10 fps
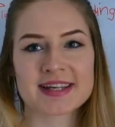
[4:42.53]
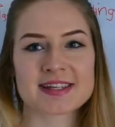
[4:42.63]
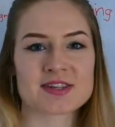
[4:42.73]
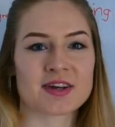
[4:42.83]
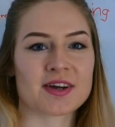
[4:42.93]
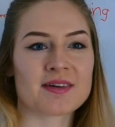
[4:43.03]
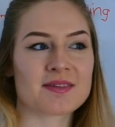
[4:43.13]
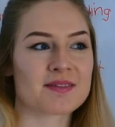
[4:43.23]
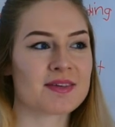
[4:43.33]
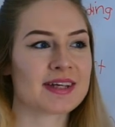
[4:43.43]
So
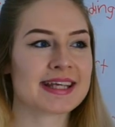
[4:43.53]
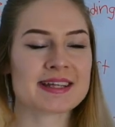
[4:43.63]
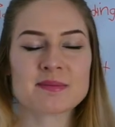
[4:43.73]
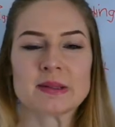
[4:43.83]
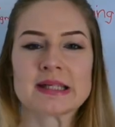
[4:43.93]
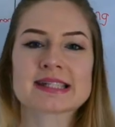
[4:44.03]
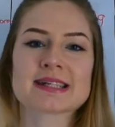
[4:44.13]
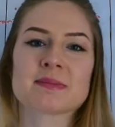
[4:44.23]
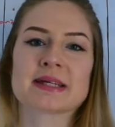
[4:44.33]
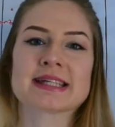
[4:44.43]
really the biggest
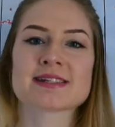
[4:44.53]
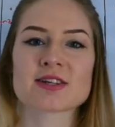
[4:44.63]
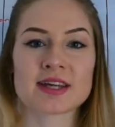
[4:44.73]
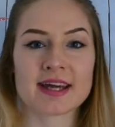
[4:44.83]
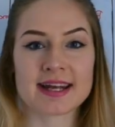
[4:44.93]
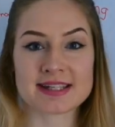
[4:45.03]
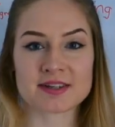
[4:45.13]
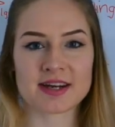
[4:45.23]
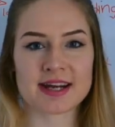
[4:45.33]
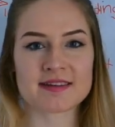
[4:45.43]
tip is to get
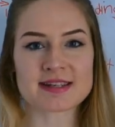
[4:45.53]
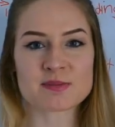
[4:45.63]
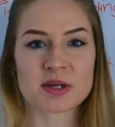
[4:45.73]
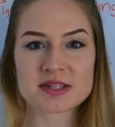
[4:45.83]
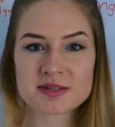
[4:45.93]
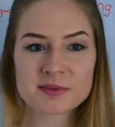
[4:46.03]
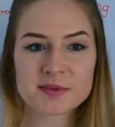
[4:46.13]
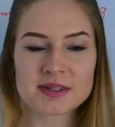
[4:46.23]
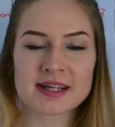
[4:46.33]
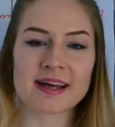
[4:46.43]
as creative as
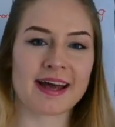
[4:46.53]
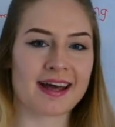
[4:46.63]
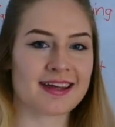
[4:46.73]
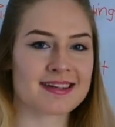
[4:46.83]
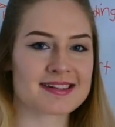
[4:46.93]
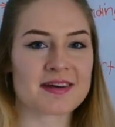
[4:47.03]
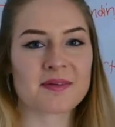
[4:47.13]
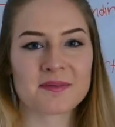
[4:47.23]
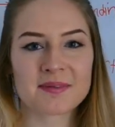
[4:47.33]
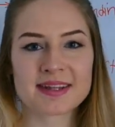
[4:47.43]
possible, and
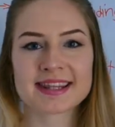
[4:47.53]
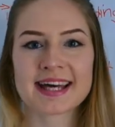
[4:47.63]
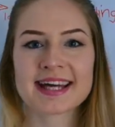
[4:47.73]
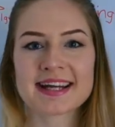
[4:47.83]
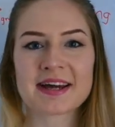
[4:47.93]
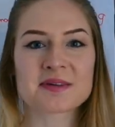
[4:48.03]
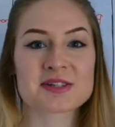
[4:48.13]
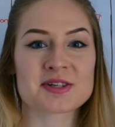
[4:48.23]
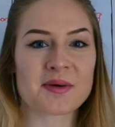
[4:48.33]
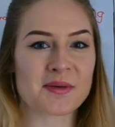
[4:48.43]
with that I
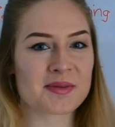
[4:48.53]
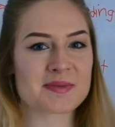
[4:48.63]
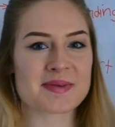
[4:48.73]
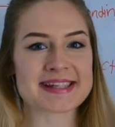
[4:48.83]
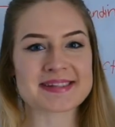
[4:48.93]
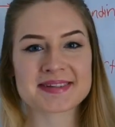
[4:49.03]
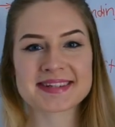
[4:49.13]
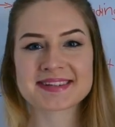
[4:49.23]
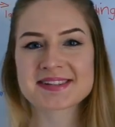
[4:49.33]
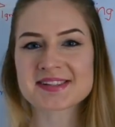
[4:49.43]
wish you all the best
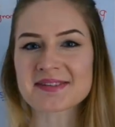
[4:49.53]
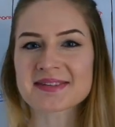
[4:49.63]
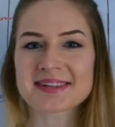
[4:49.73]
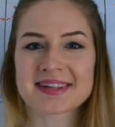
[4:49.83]
with your German